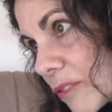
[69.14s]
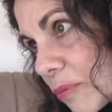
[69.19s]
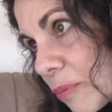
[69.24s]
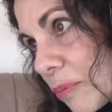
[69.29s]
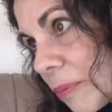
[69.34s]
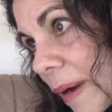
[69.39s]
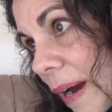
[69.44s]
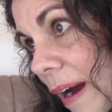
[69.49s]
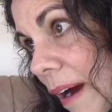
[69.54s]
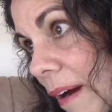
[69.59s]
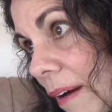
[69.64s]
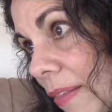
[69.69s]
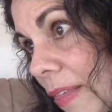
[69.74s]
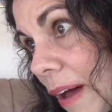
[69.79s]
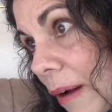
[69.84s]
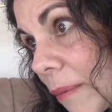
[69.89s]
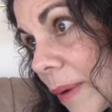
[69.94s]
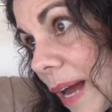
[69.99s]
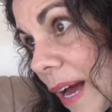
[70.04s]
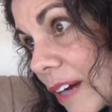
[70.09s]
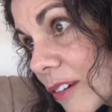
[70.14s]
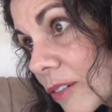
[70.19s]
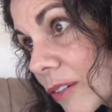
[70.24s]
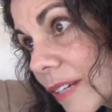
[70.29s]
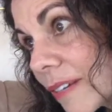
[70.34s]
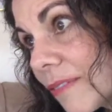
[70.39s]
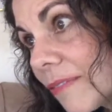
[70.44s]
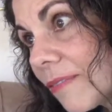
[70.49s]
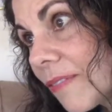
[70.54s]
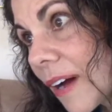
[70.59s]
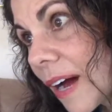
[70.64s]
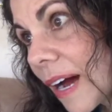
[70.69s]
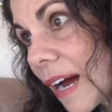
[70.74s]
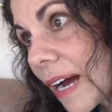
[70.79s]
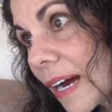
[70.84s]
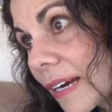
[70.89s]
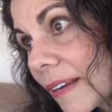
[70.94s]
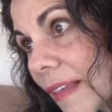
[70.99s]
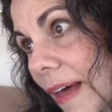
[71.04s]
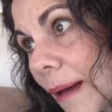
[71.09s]
rare that we actually
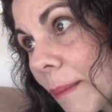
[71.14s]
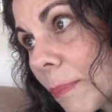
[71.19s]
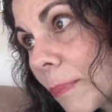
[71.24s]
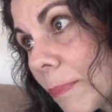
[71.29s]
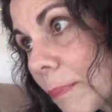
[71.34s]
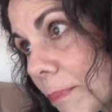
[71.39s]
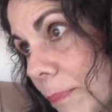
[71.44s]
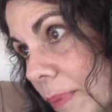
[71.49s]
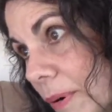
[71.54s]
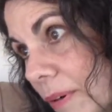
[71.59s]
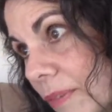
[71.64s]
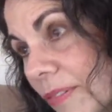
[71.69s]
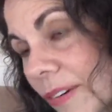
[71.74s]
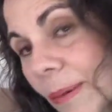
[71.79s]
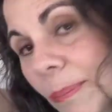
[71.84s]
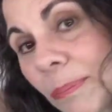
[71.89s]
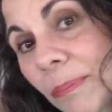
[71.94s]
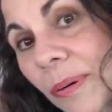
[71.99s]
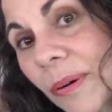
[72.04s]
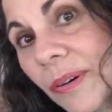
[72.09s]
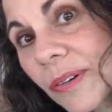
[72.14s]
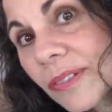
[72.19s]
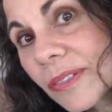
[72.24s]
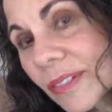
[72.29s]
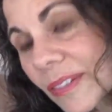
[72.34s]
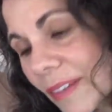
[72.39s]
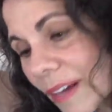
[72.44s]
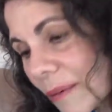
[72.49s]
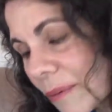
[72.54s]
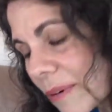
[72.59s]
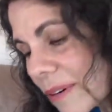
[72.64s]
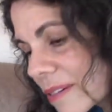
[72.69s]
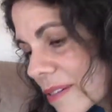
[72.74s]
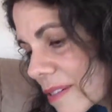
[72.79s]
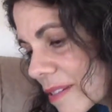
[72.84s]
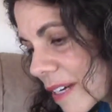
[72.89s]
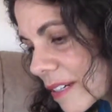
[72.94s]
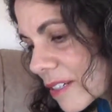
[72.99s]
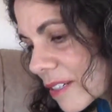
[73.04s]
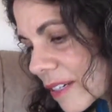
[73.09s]
find that perfect person that we're in
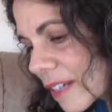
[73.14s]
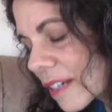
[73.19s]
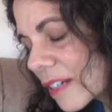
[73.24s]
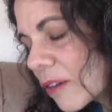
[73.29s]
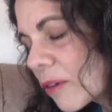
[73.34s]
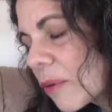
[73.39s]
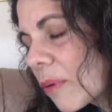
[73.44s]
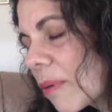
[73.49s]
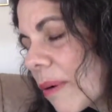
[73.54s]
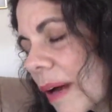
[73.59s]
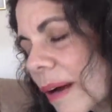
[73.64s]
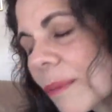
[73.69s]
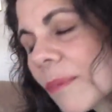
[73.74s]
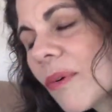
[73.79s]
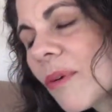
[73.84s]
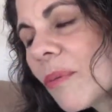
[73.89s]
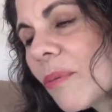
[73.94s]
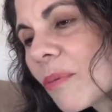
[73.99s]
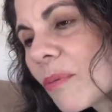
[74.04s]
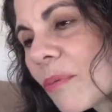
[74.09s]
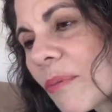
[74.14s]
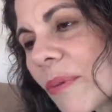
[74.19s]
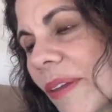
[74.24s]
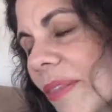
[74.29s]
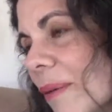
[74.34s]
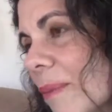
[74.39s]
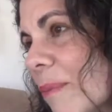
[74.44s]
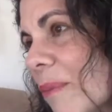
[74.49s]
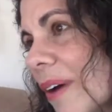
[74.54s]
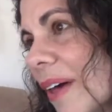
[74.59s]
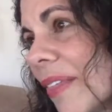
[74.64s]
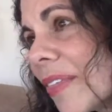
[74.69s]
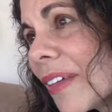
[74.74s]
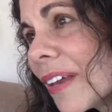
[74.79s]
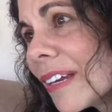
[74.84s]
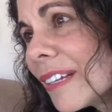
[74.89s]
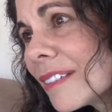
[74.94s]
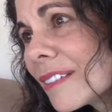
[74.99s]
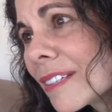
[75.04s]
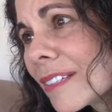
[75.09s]
such incredible rhythm with,
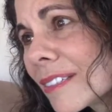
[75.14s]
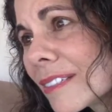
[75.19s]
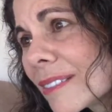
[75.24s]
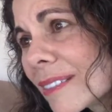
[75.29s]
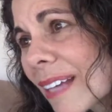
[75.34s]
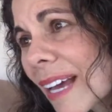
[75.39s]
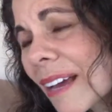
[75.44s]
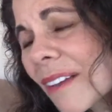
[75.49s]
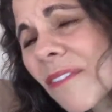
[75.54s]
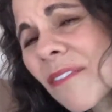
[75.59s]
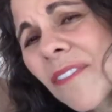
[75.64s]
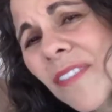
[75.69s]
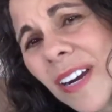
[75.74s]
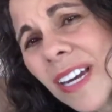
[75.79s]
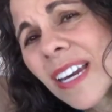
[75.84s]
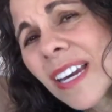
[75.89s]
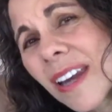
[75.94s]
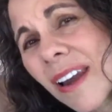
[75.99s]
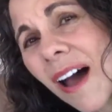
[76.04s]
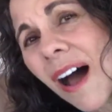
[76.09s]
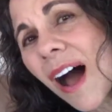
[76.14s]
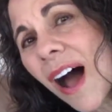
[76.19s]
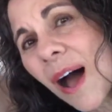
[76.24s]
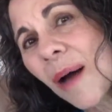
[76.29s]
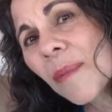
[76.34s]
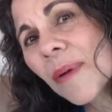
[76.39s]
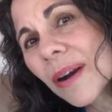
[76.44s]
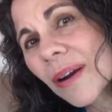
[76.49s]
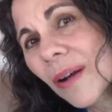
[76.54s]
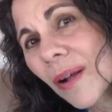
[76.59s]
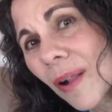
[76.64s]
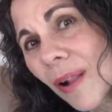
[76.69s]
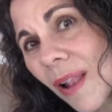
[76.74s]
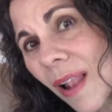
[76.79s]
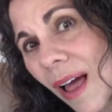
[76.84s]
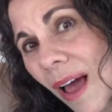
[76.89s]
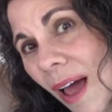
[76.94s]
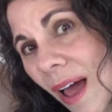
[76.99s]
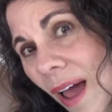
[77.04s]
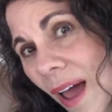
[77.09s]
and it's just like phenomenal.
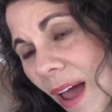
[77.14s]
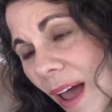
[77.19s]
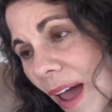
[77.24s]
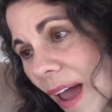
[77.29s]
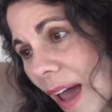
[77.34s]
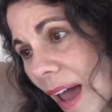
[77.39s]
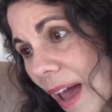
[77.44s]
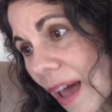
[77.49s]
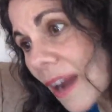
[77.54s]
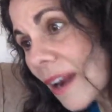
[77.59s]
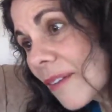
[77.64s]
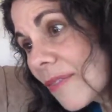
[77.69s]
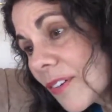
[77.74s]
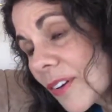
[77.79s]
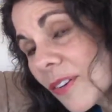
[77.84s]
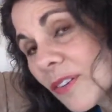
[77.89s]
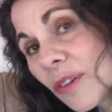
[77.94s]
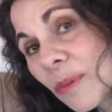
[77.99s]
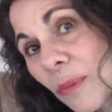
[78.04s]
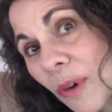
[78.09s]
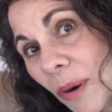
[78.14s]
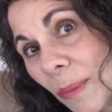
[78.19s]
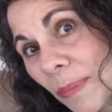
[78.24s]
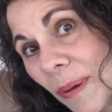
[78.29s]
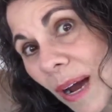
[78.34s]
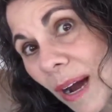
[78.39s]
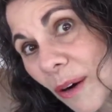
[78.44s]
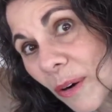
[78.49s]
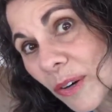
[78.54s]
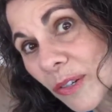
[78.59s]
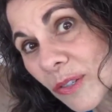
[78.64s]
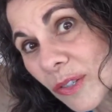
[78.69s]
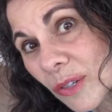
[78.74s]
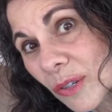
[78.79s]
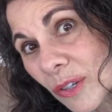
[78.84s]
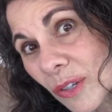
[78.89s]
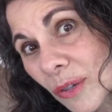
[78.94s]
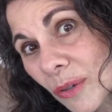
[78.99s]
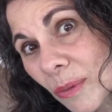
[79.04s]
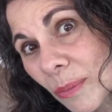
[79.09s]
And if you do more power to
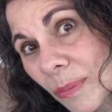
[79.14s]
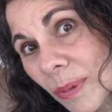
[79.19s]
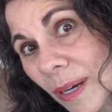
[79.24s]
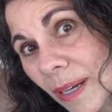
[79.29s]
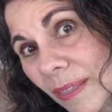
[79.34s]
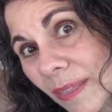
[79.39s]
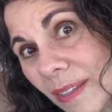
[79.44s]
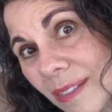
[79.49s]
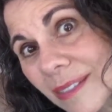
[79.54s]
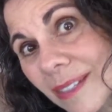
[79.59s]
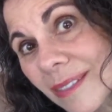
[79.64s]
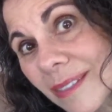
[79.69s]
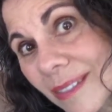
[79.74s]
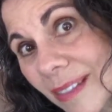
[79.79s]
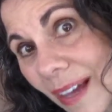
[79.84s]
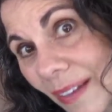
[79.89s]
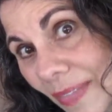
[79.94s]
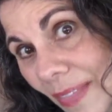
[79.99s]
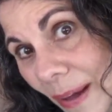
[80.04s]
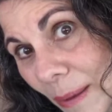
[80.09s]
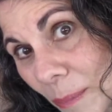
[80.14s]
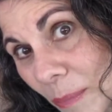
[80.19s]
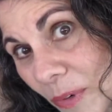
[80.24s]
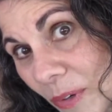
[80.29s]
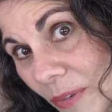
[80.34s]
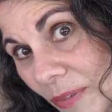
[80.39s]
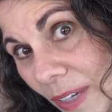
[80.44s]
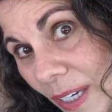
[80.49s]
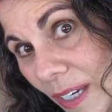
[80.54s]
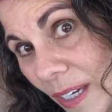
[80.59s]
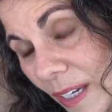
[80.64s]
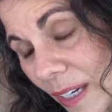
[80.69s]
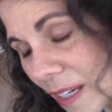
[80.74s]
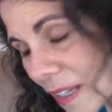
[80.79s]
you, but this is not that movie.